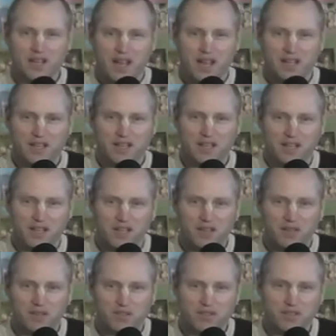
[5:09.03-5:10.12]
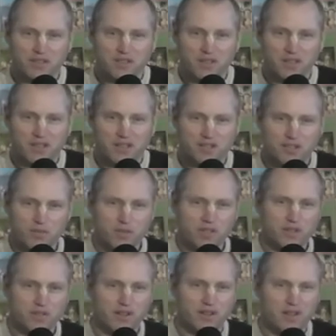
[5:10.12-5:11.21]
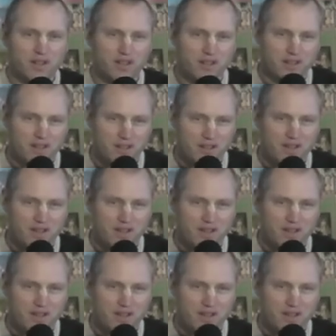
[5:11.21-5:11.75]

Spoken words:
and he was in so much of a